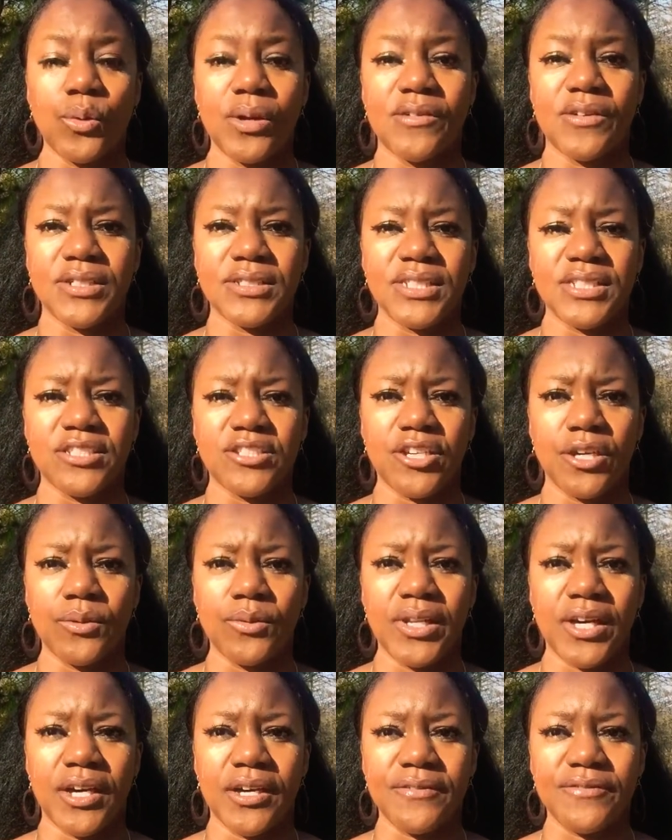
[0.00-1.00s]
where I did go
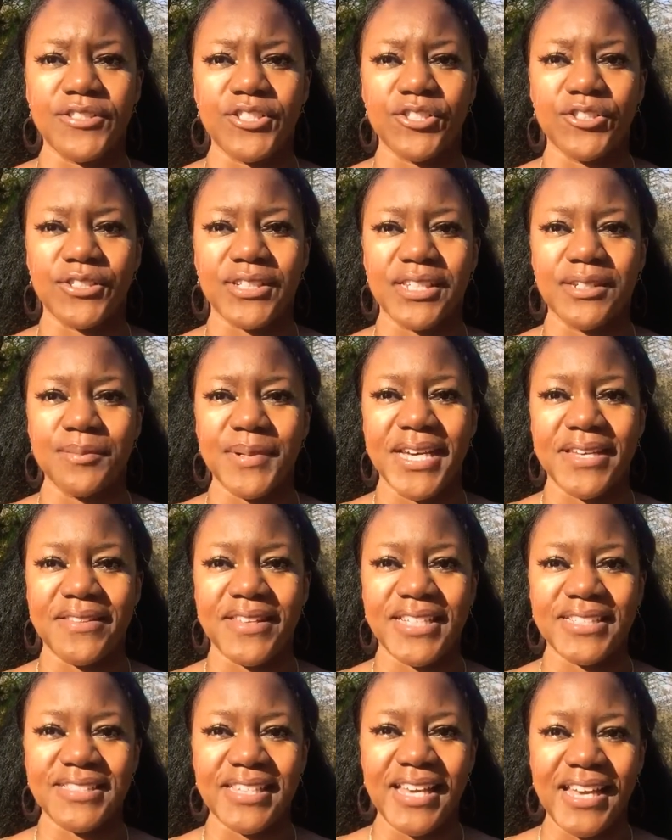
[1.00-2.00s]
live talking about
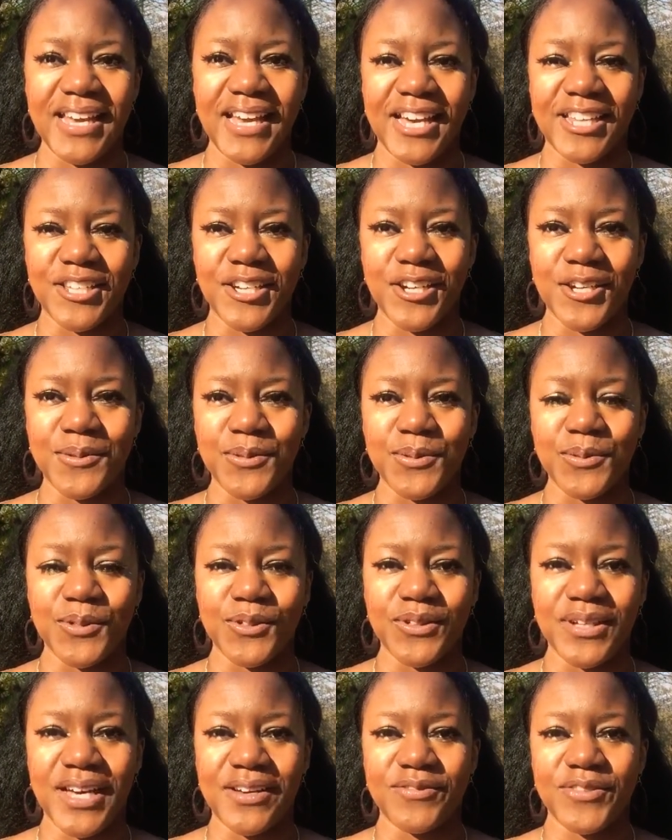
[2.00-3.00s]
this. And I hope you
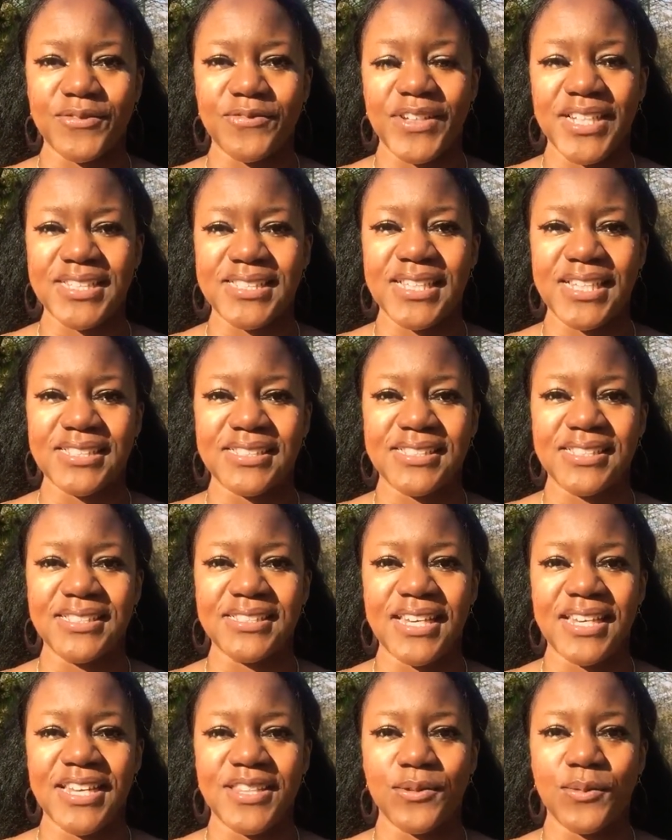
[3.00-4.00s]
all have a
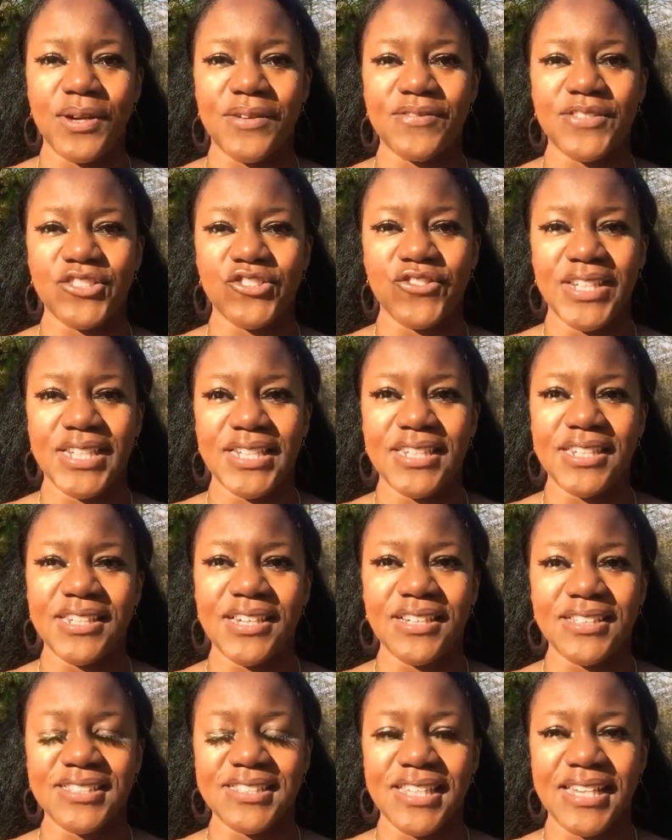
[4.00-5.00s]
fantastic day. The weather's really
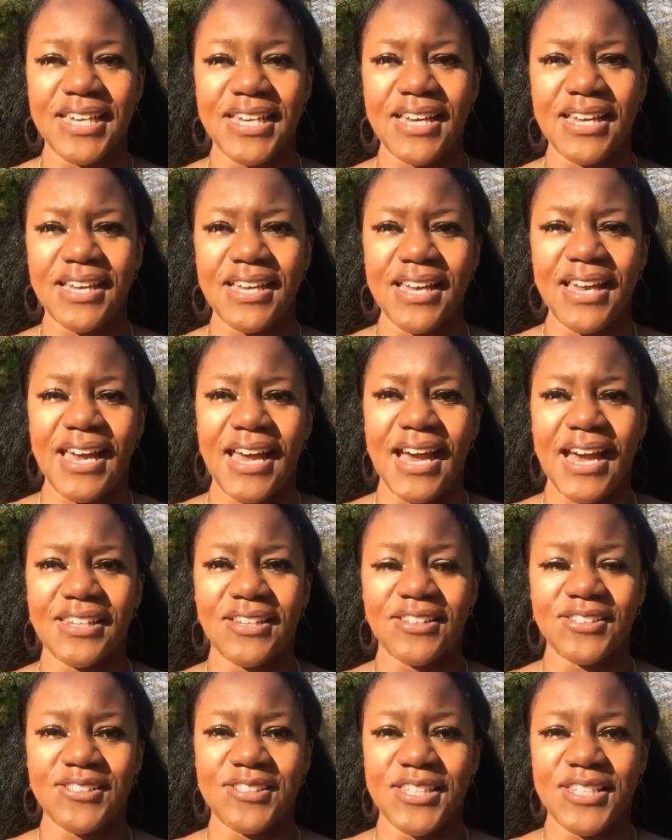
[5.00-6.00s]
nice here,
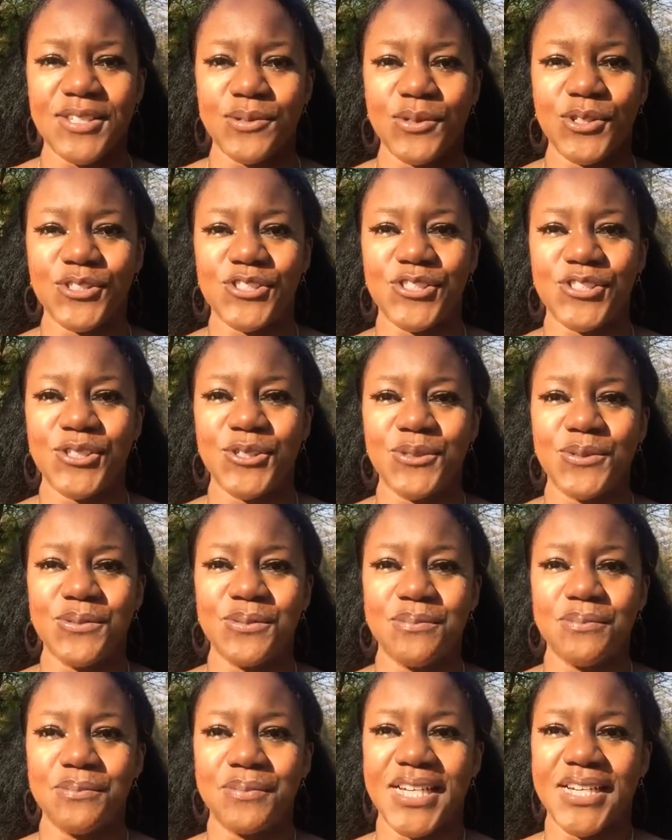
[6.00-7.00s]
and I'll see you all
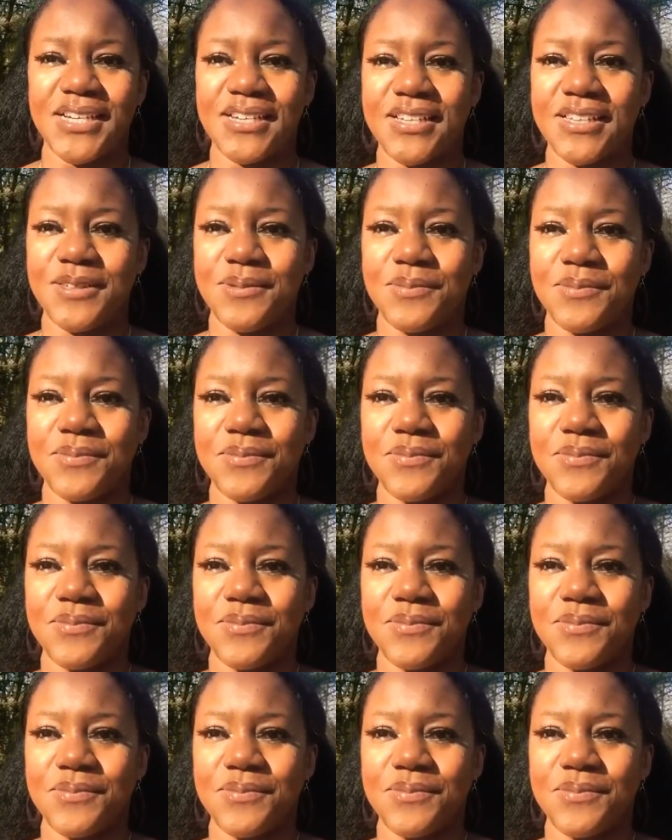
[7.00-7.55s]
soon. Bye.